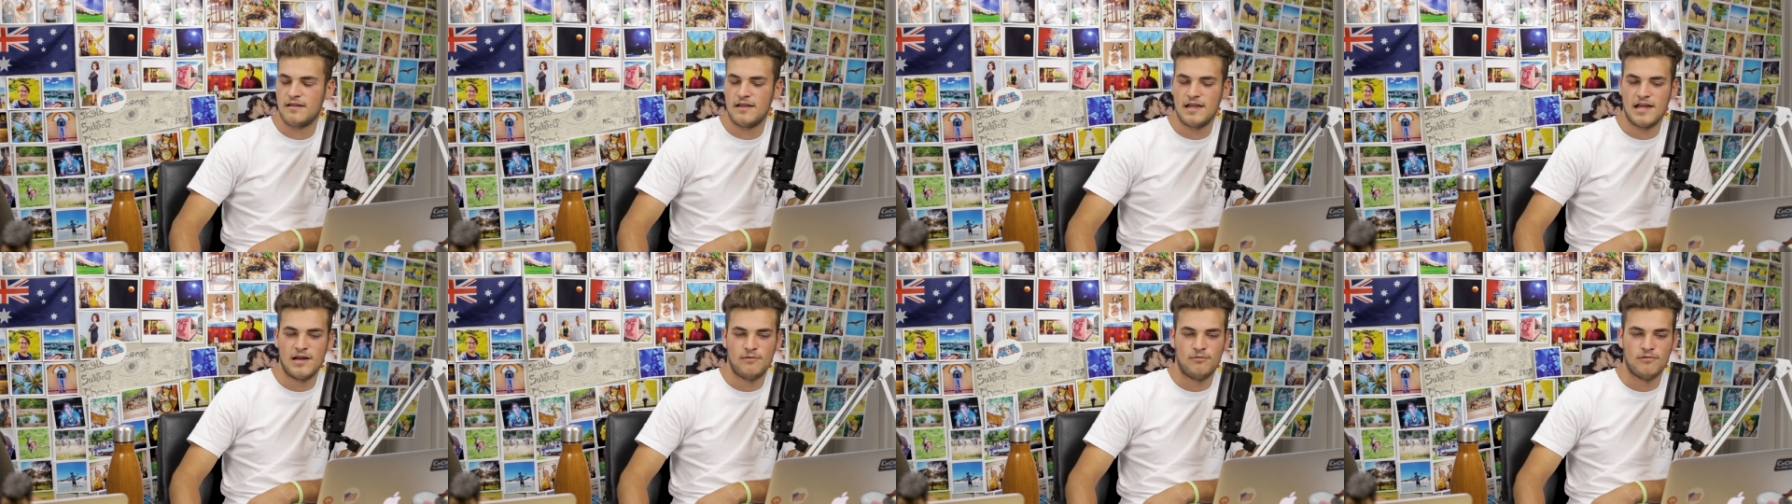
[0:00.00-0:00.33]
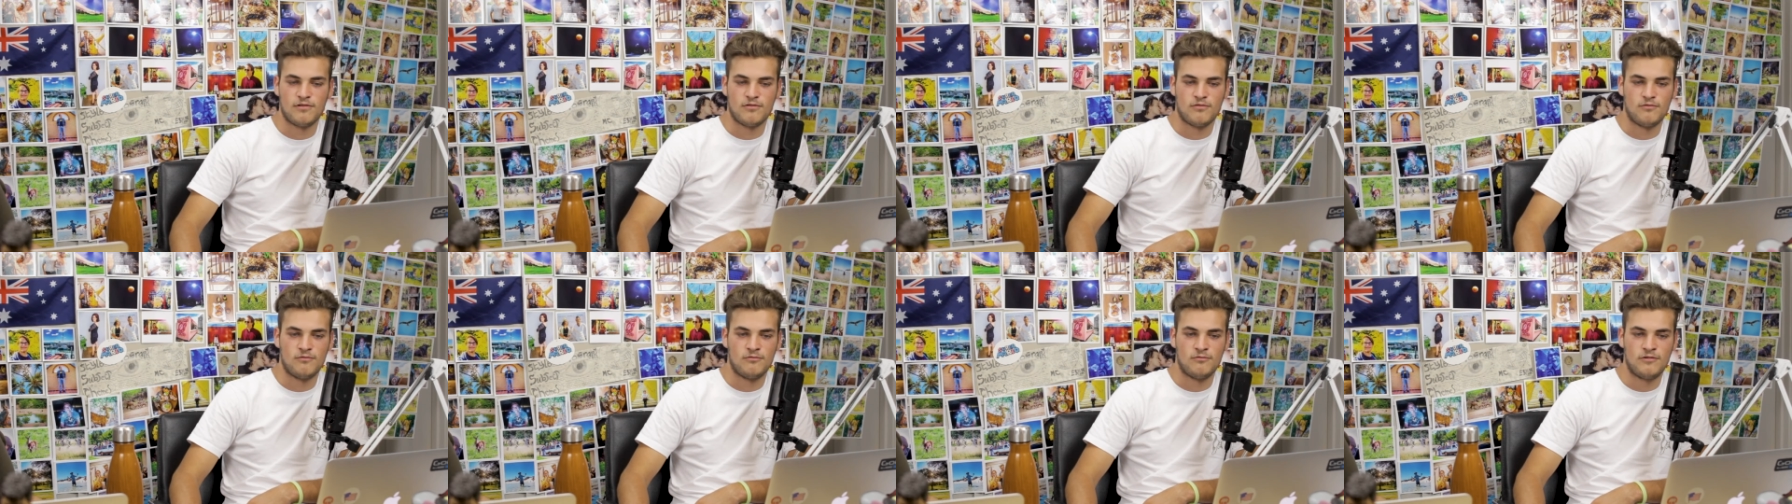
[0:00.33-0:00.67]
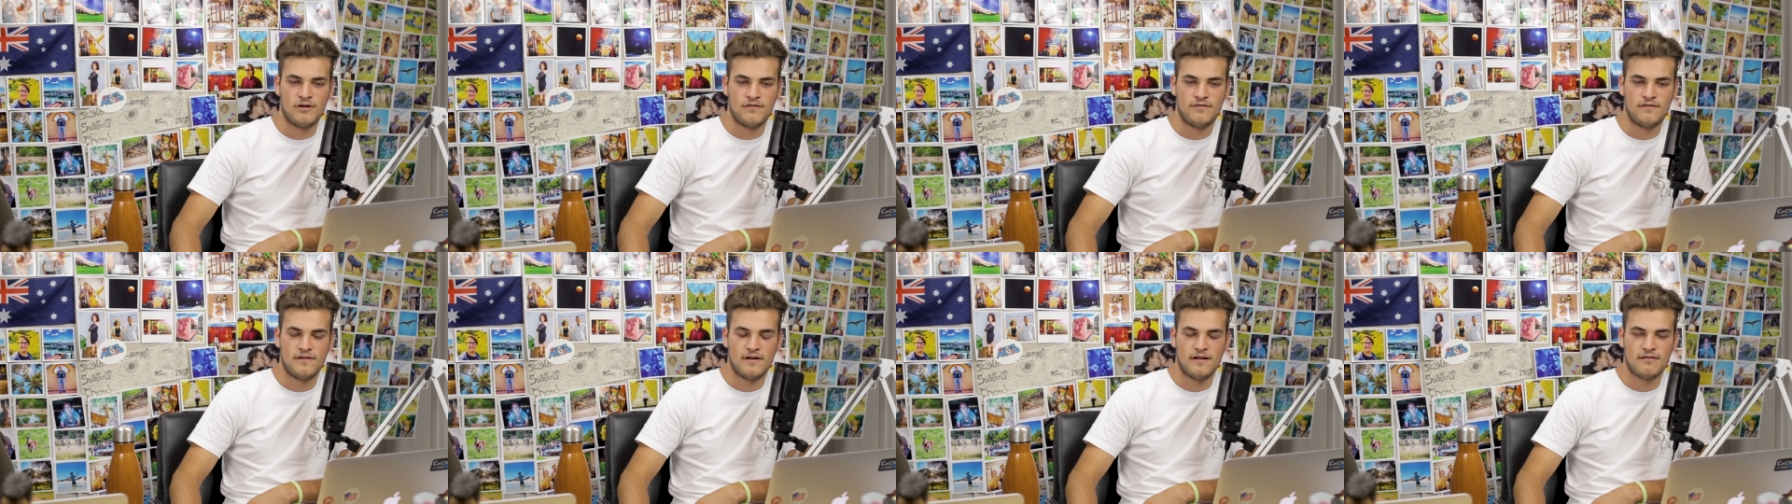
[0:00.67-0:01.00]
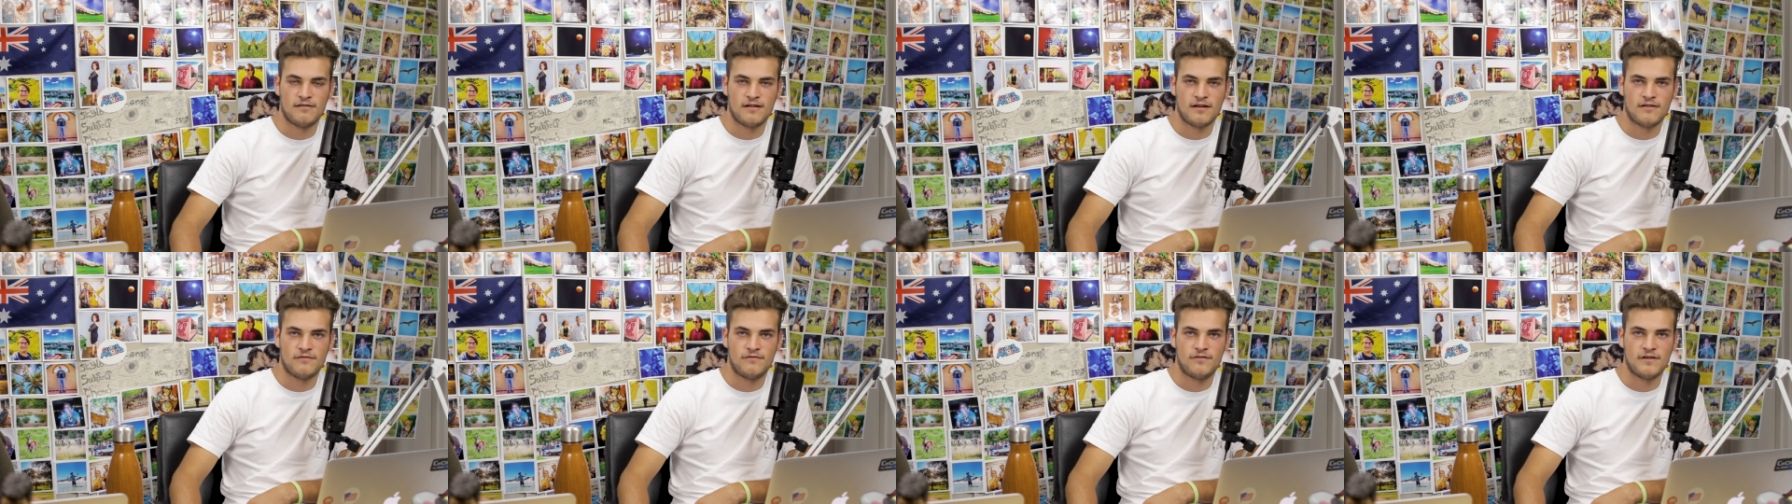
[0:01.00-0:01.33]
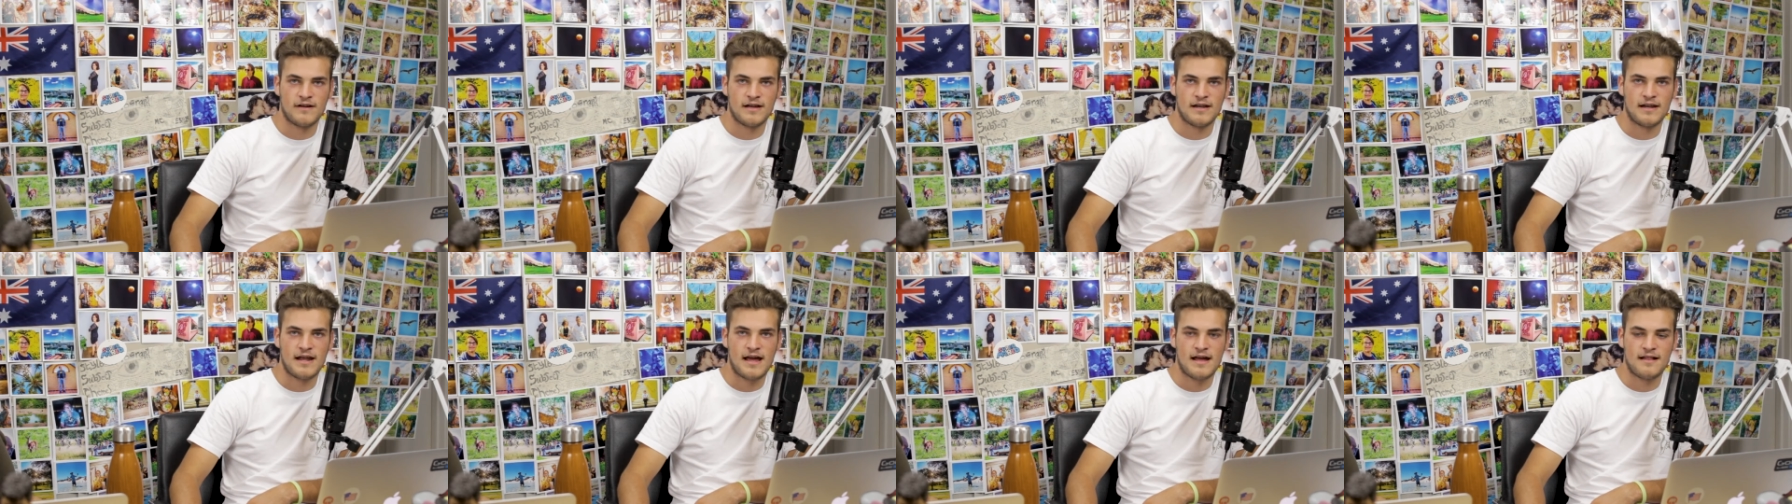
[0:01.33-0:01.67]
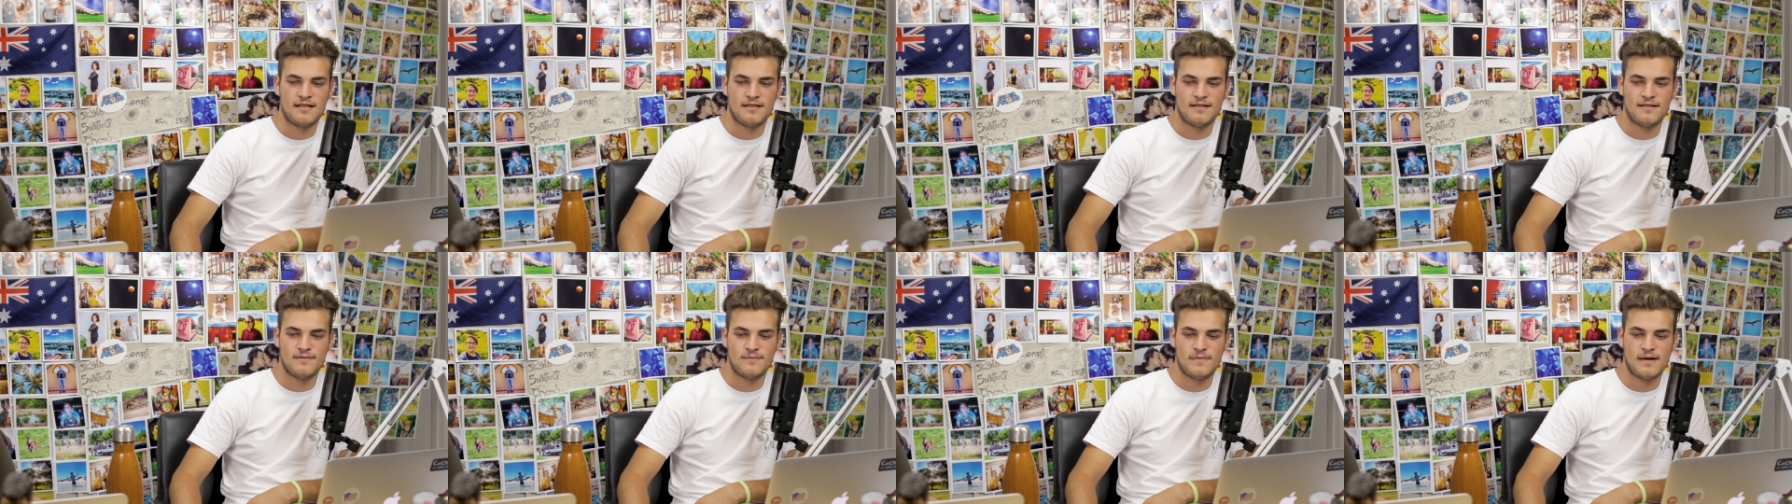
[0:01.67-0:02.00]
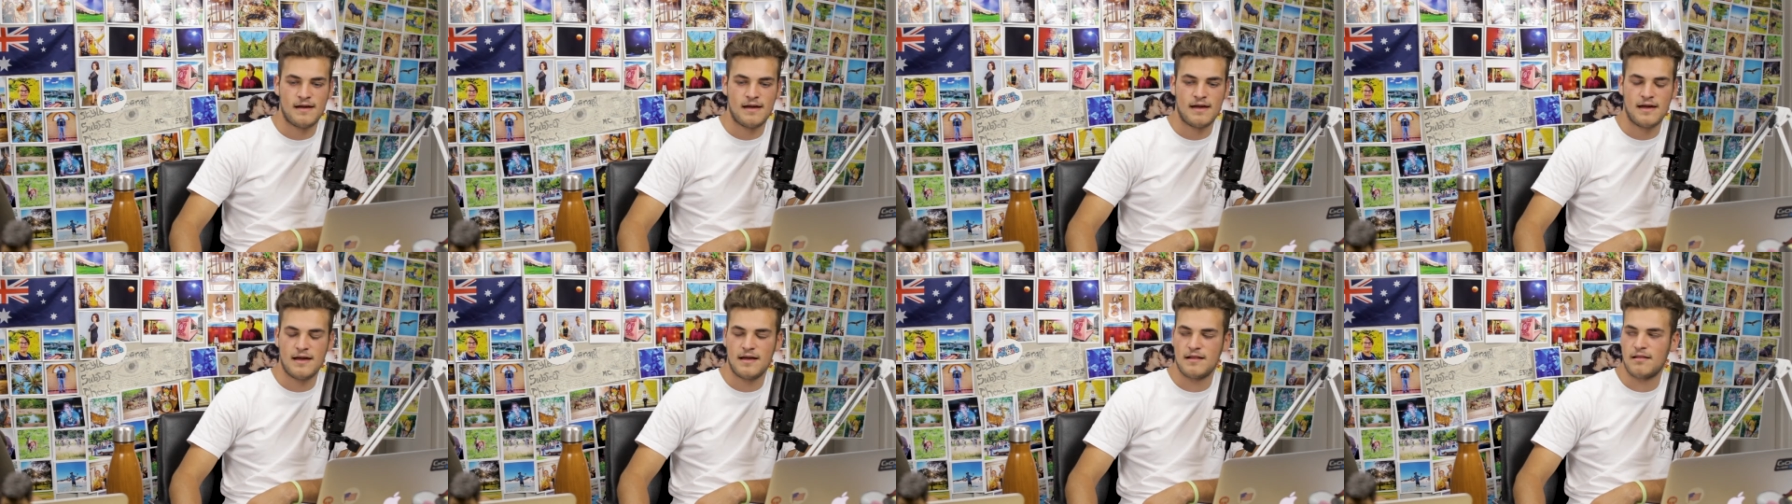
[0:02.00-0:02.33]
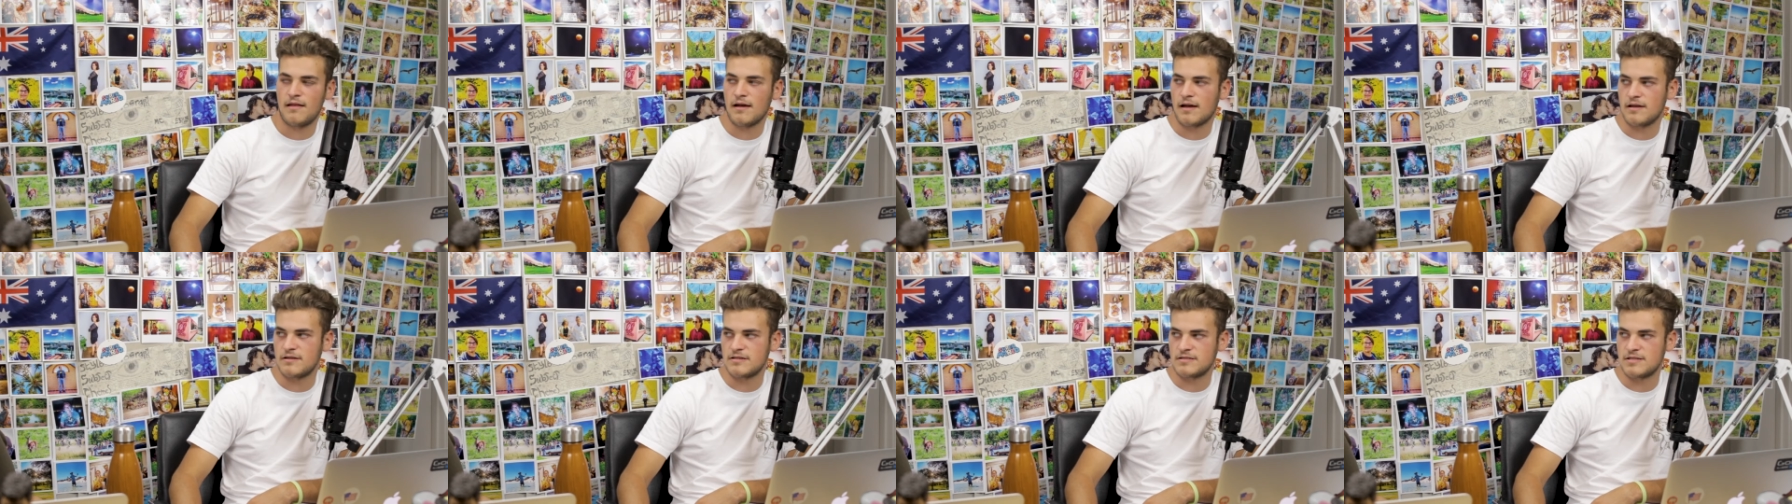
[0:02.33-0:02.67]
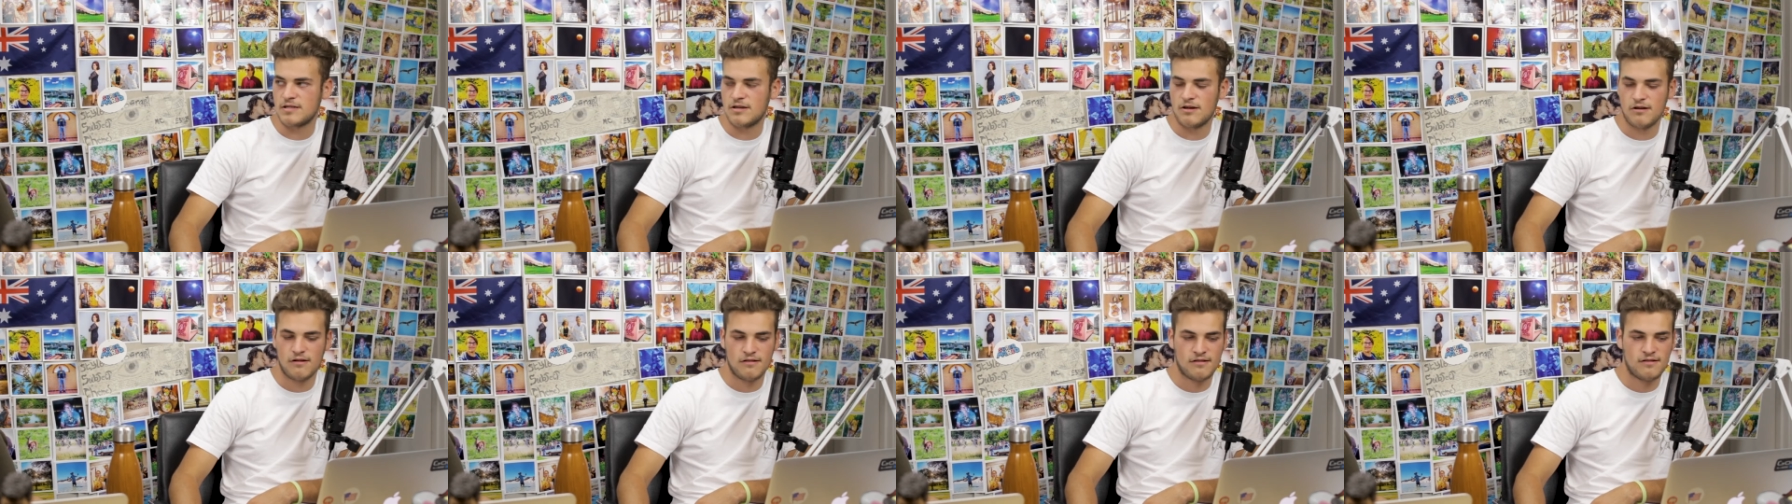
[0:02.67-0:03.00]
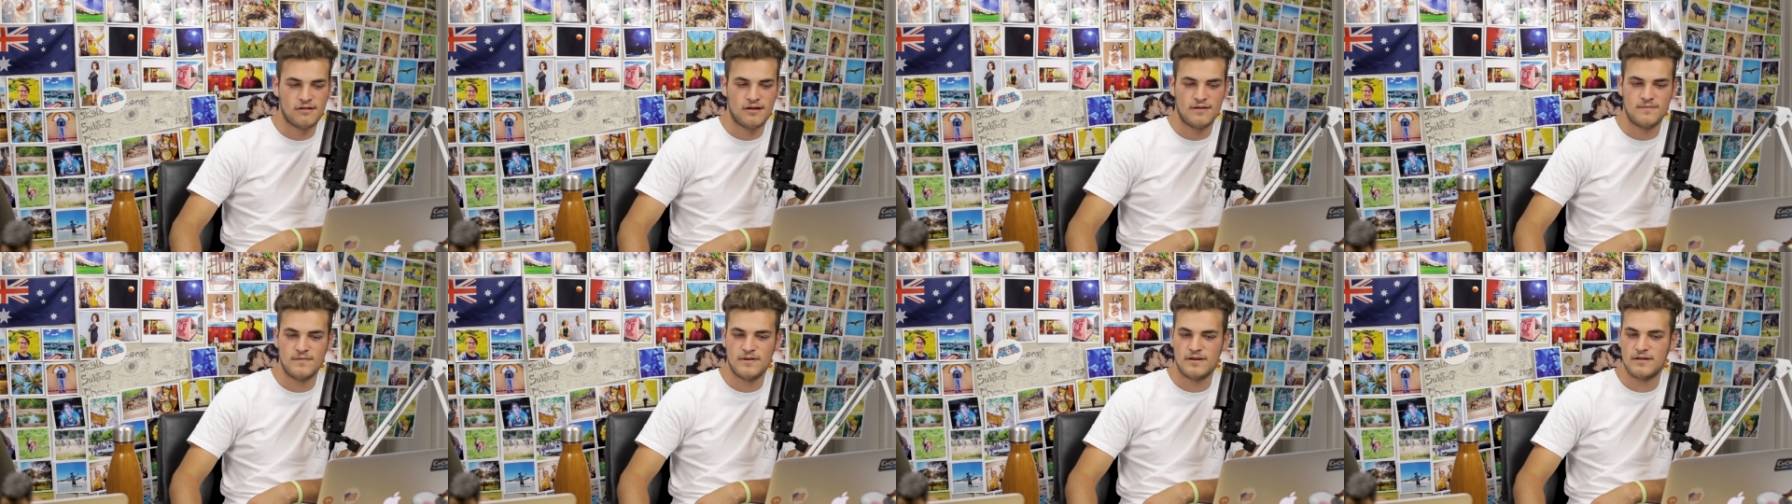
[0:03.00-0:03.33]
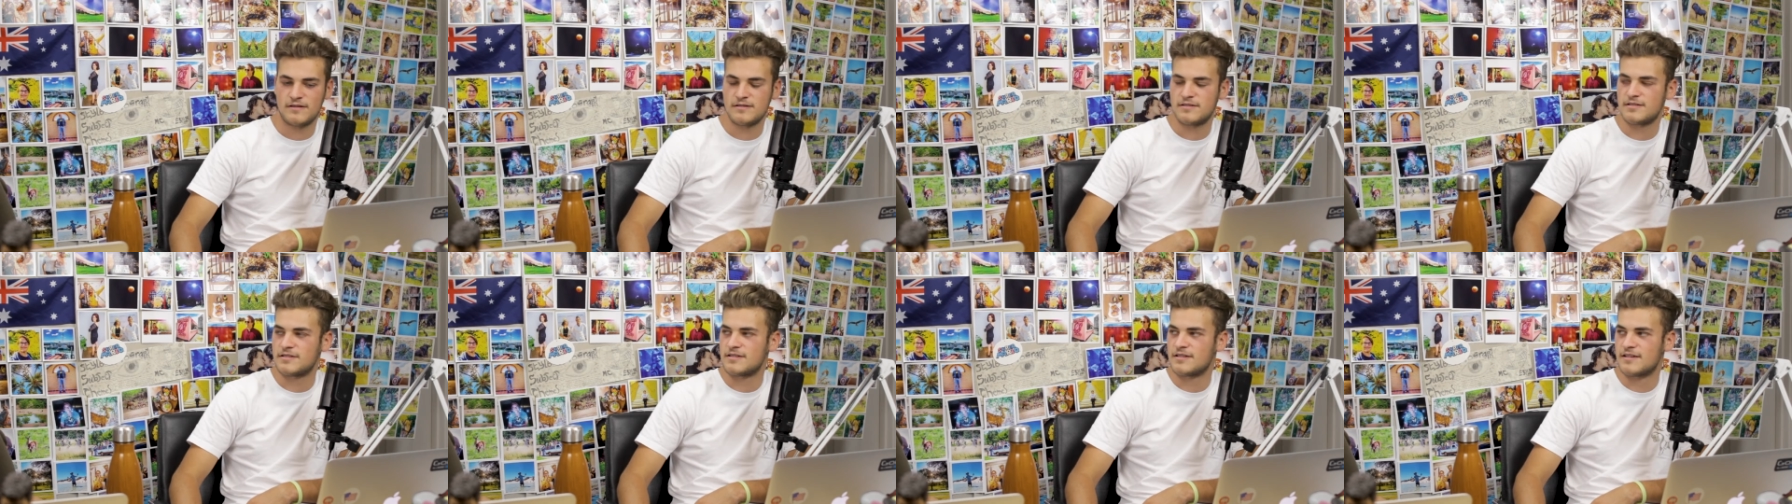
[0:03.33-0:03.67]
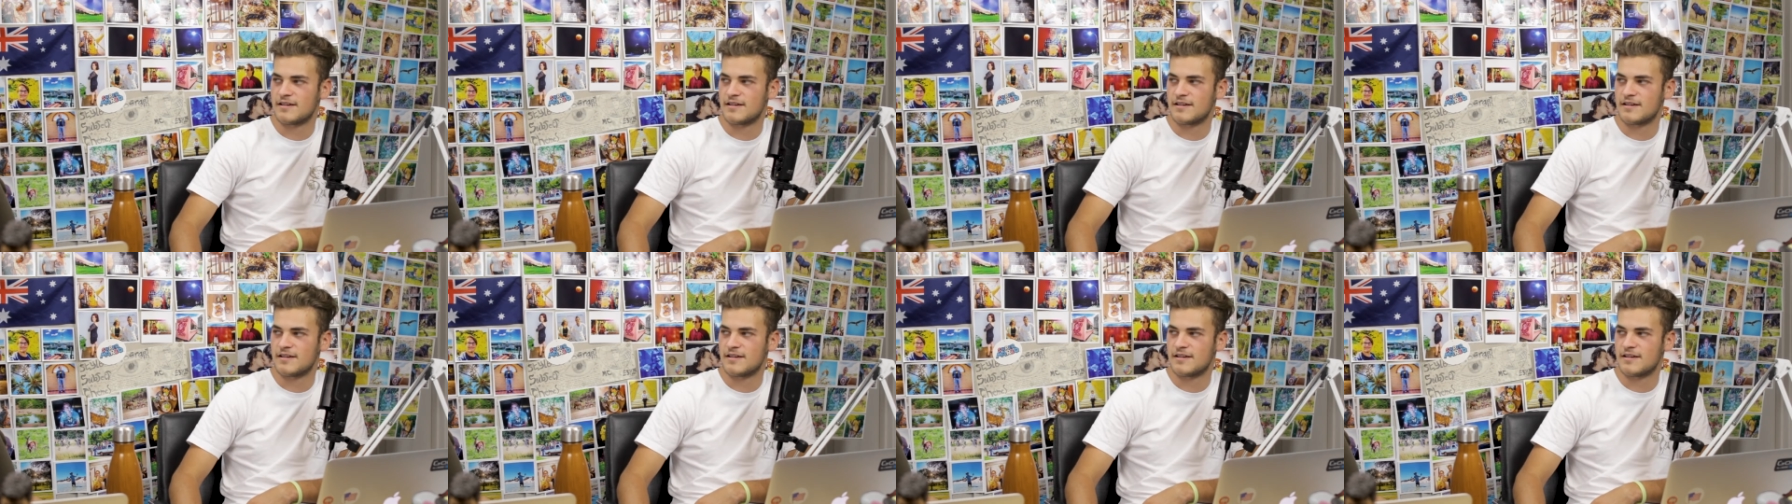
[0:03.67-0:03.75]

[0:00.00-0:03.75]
It was horrific. It was like a fucking ants in my head. Like it just hurt so much.